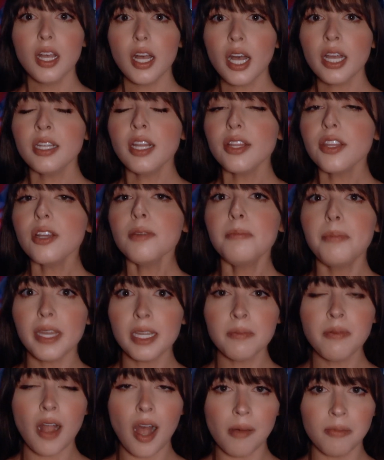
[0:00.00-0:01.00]
Another
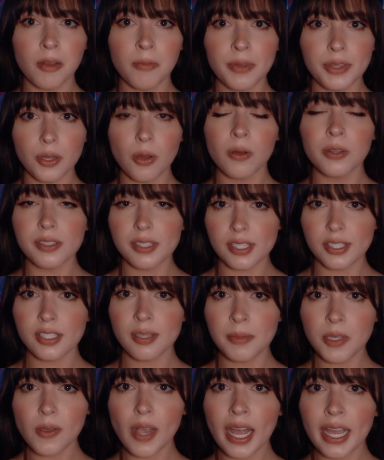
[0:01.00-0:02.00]
big problem with the whole
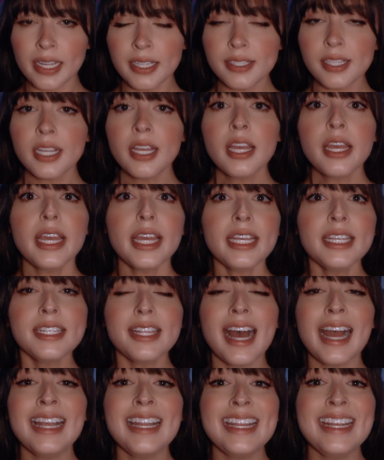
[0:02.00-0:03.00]
system, you guys, is
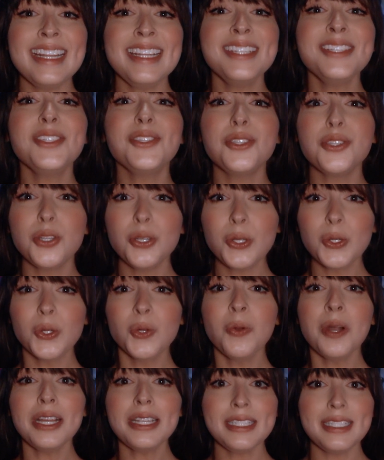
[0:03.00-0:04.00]
that it is
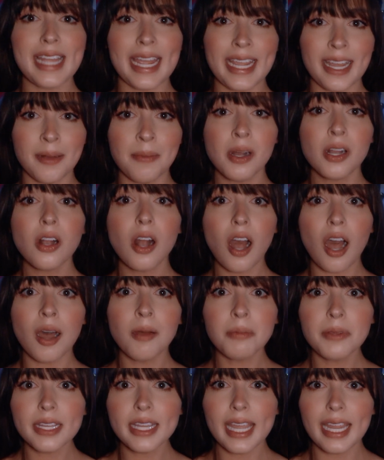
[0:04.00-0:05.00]
too damn
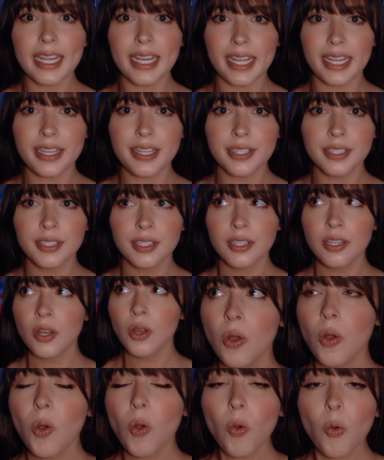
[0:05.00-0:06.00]
complicated.
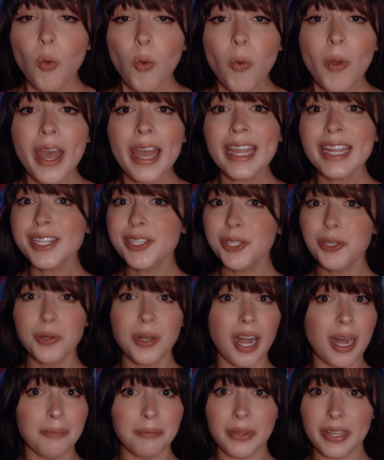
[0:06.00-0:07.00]
Way too
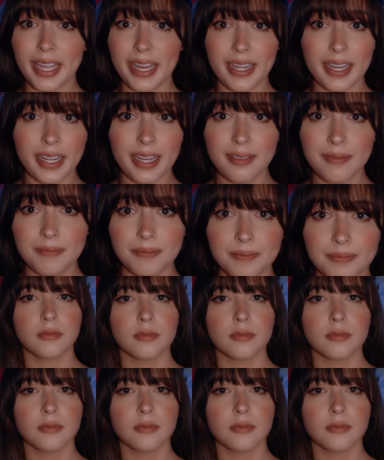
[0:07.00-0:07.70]
complicated.